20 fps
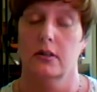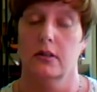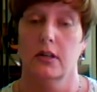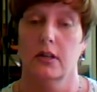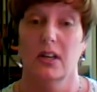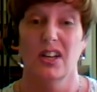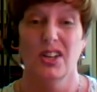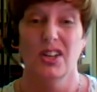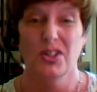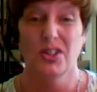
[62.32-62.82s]

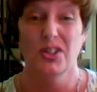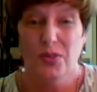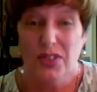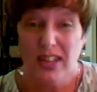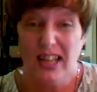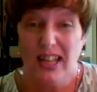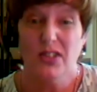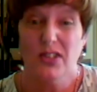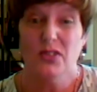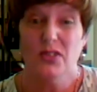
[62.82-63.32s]
Do
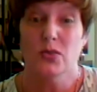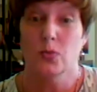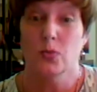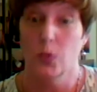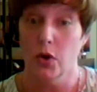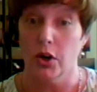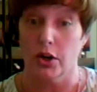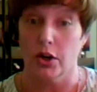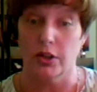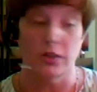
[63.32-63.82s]
things
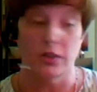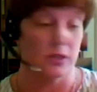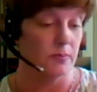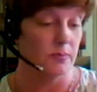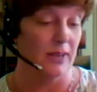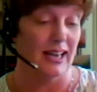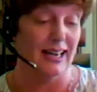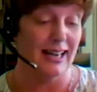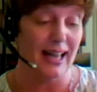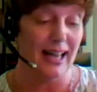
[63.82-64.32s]
work? Does my
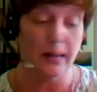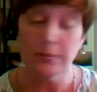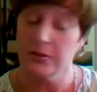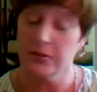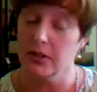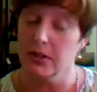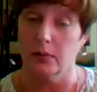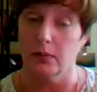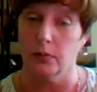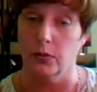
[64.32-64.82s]

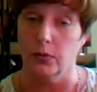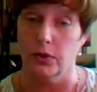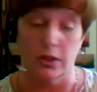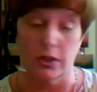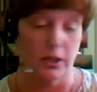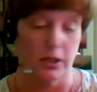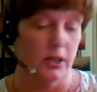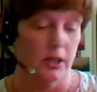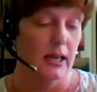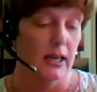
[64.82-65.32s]
laptop work?
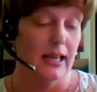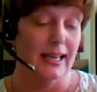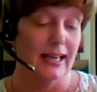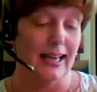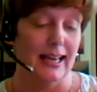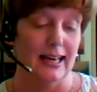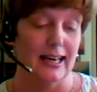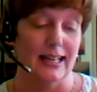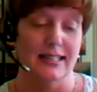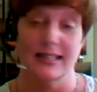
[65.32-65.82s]
Can
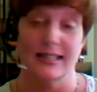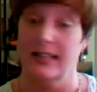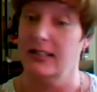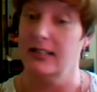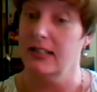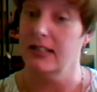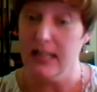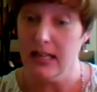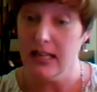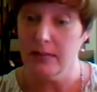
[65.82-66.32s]
I send an
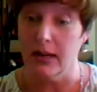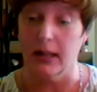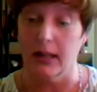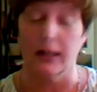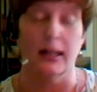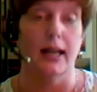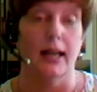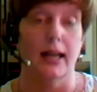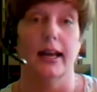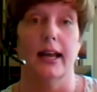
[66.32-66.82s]
email?
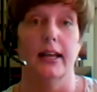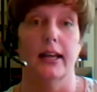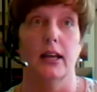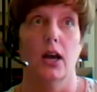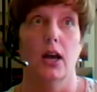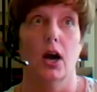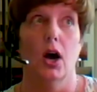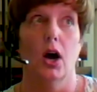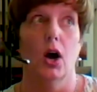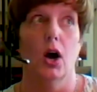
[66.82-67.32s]
Can I
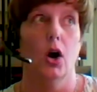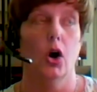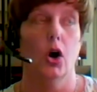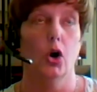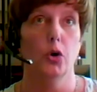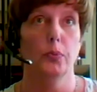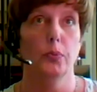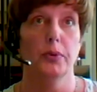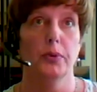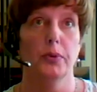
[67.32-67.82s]

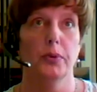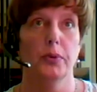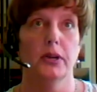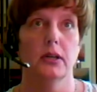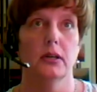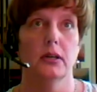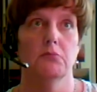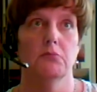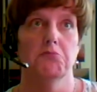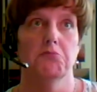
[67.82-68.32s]

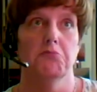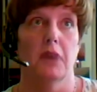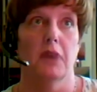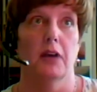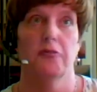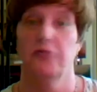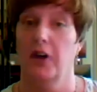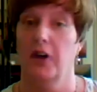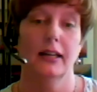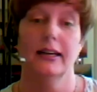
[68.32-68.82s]
open a file
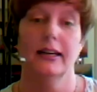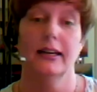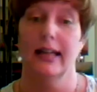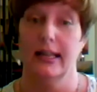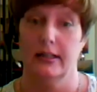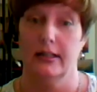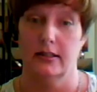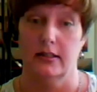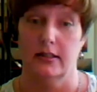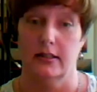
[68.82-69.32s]
and
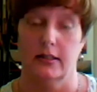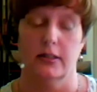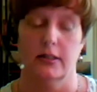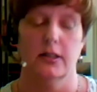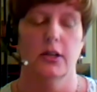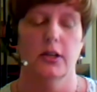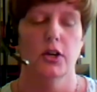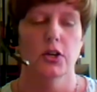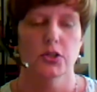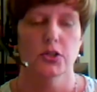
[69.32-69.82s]
edit it?
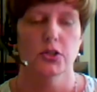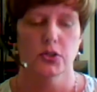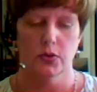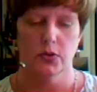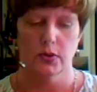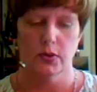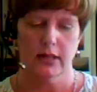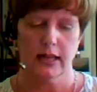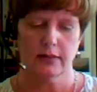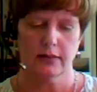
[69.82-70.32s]
So
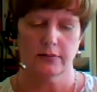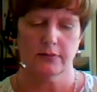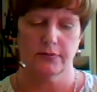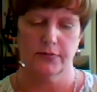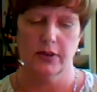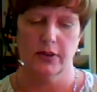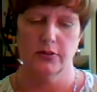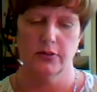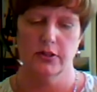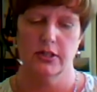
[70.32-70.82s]
that
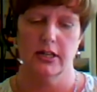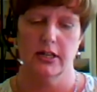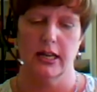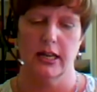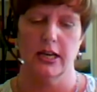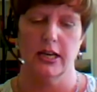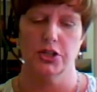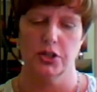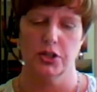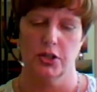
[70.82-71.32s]

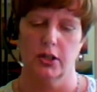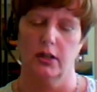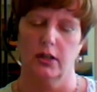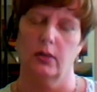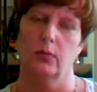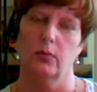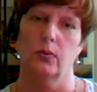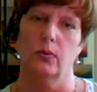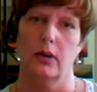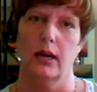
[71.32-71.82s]

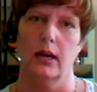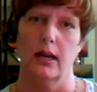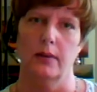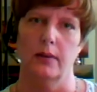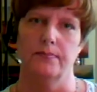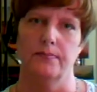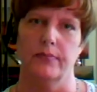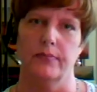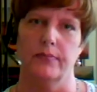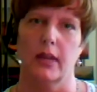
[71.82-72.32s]
foundational
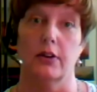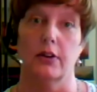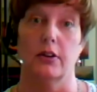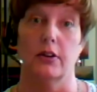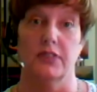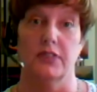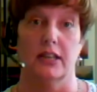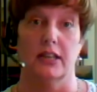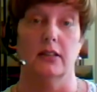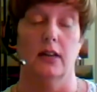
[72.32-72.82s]
area of
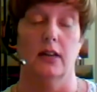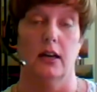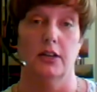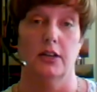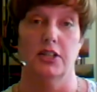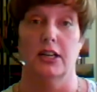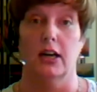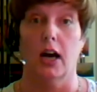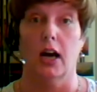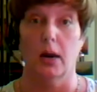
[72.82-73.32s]
technology,
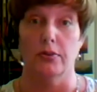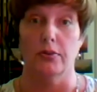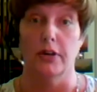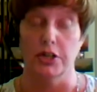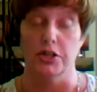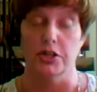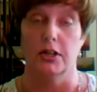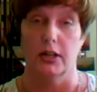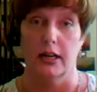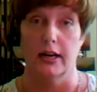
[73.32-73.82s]
that
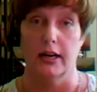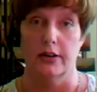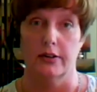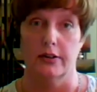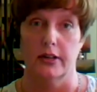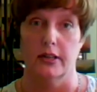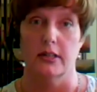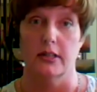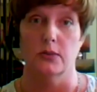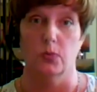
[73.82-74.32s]
operational
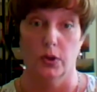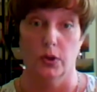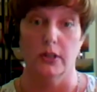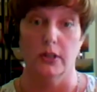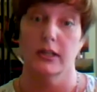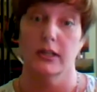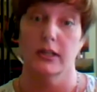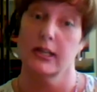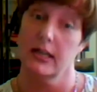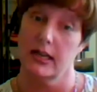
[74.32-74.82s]
area, is
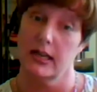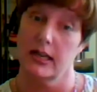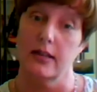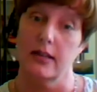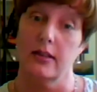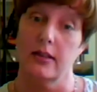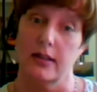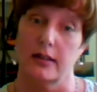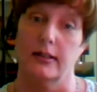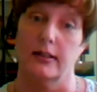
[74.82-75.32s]
one key
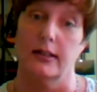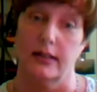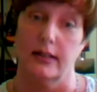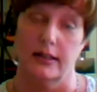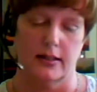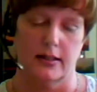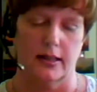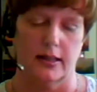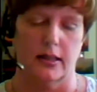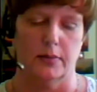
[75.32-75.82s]
thing they need to
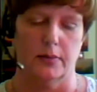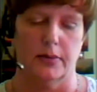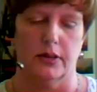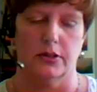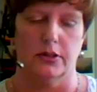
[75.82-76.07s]
think about.